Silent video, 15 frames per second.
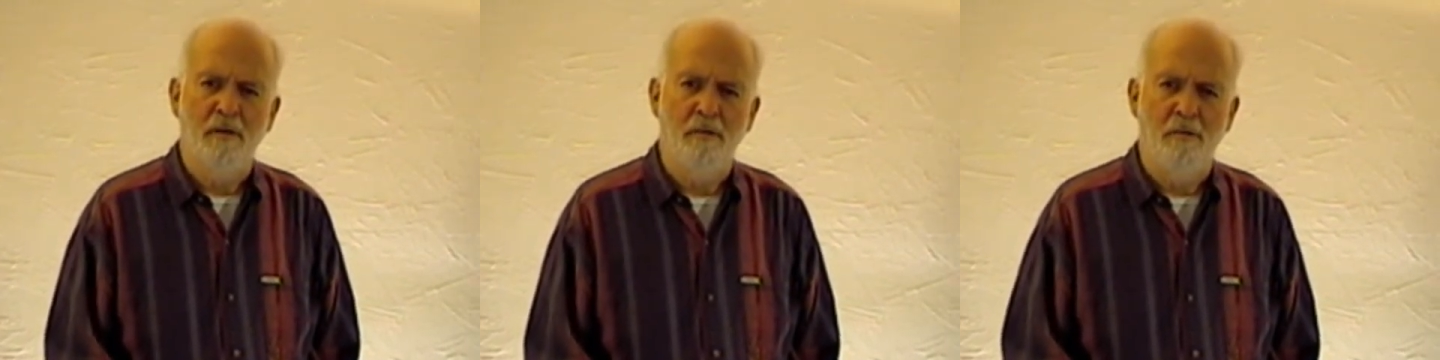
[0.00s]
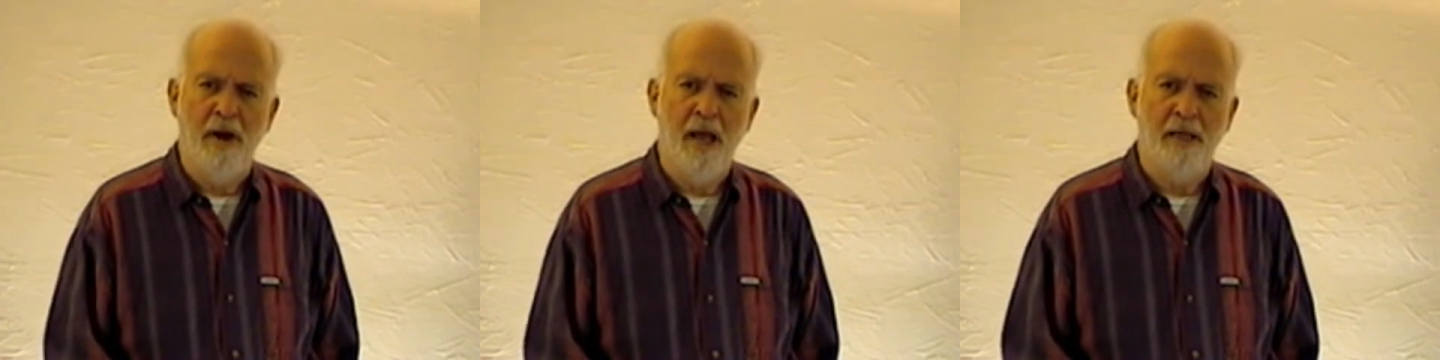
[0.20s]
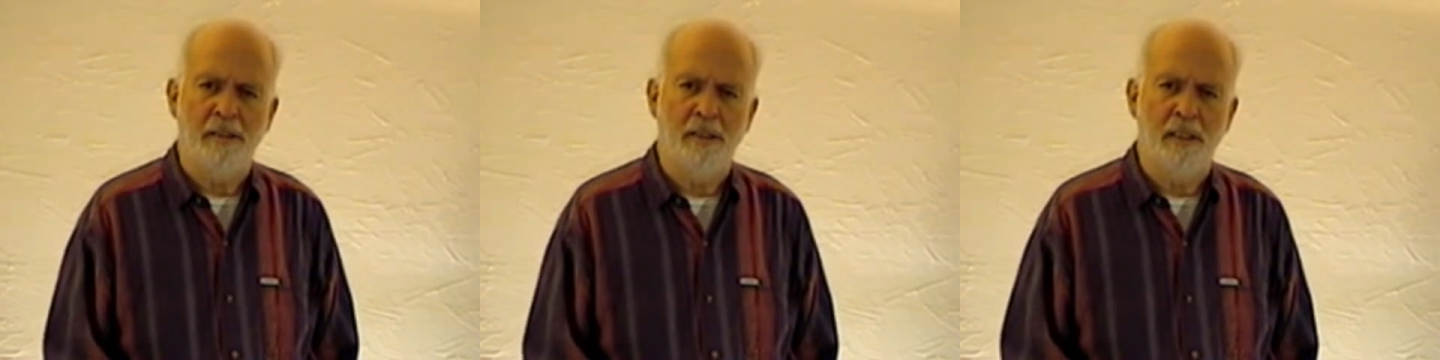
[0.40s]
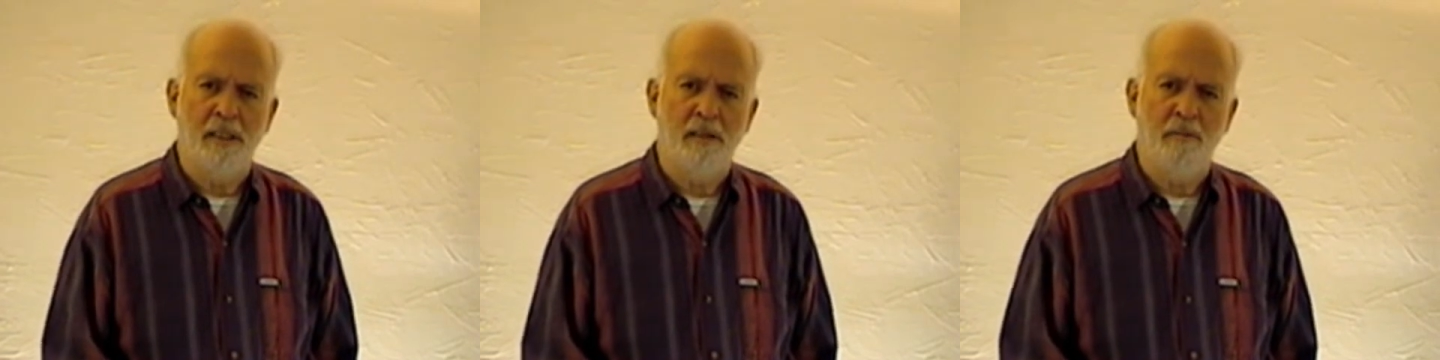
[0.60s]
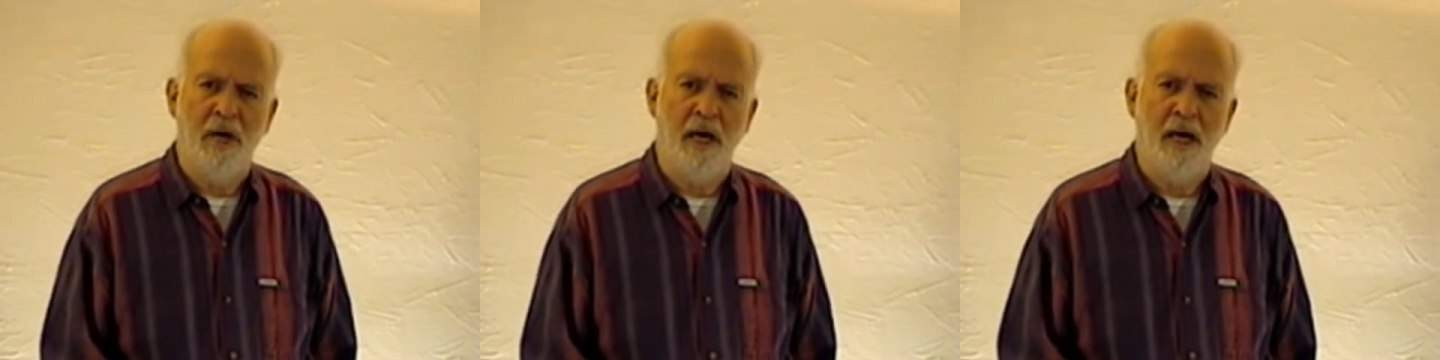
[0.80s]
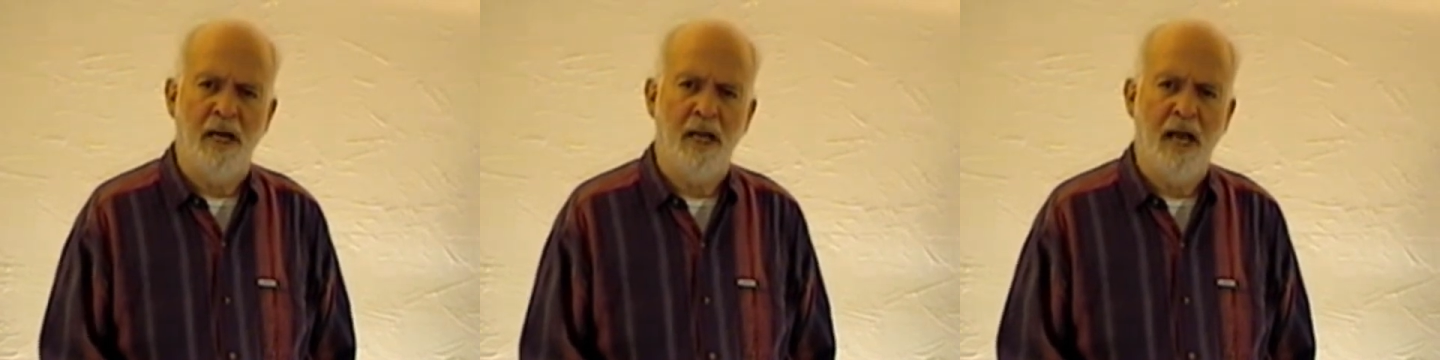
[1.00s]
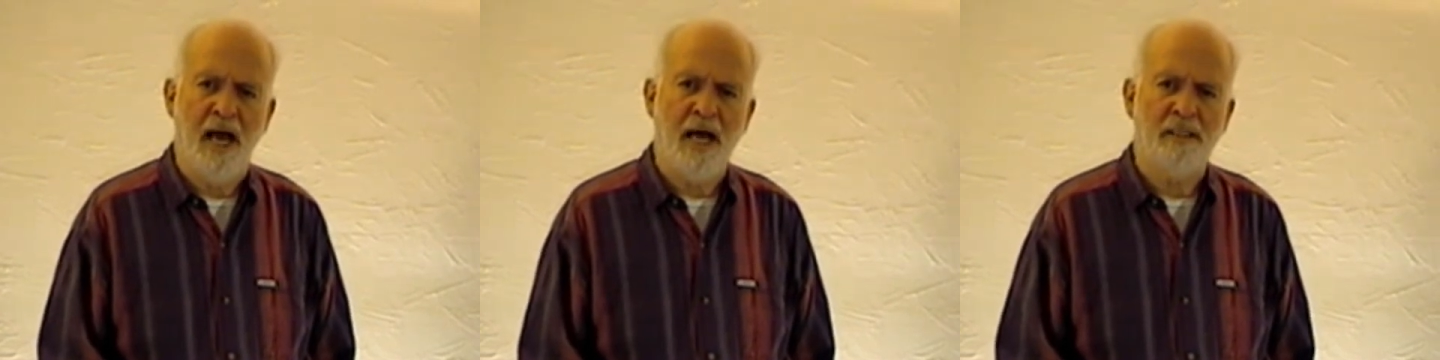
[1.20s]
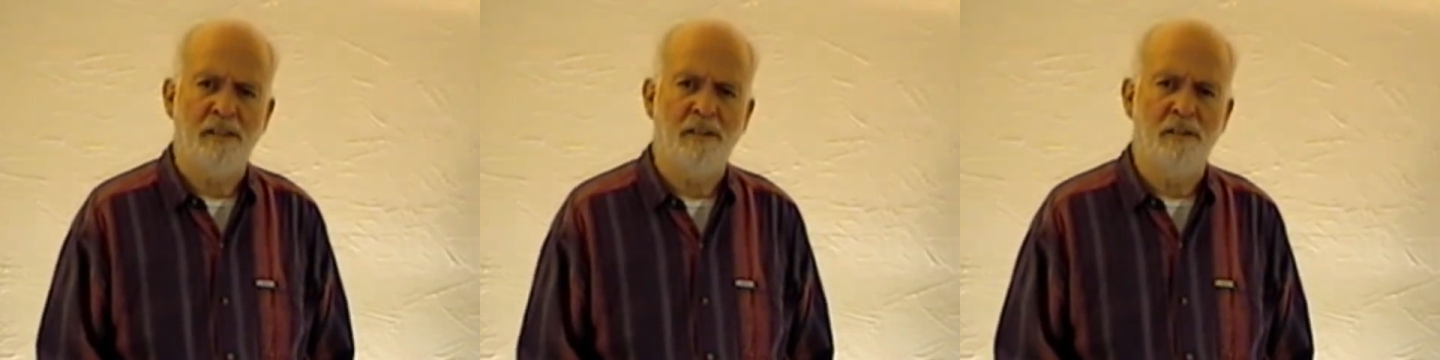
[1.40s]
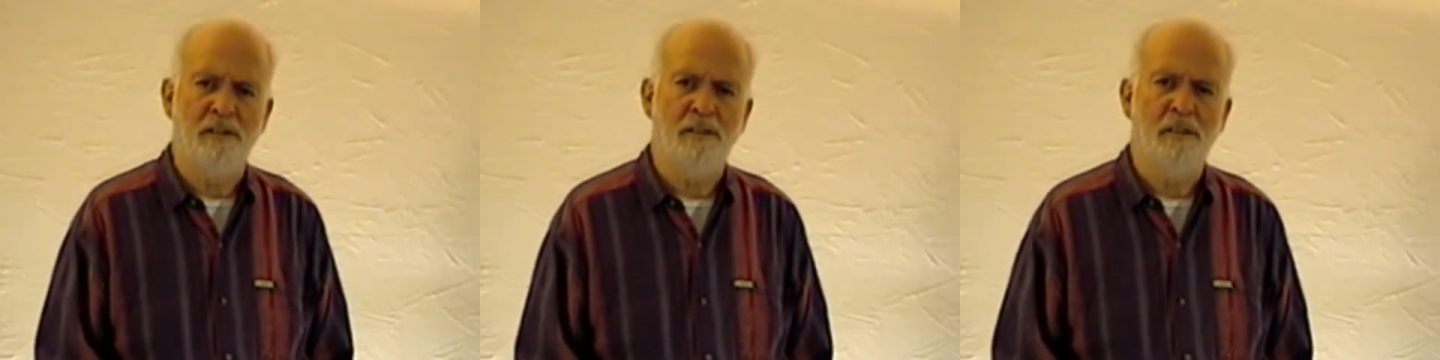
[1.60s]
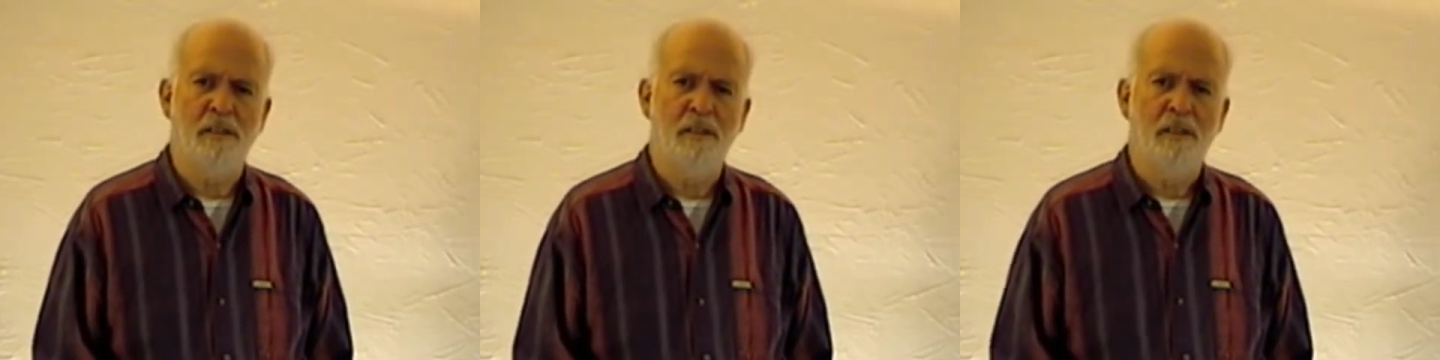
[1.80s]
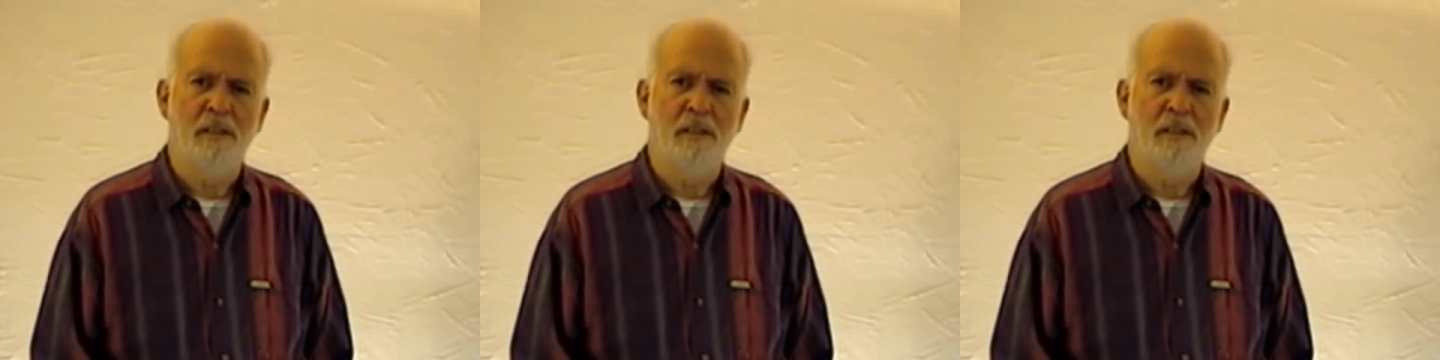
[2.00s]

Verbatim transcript: ranting by ashes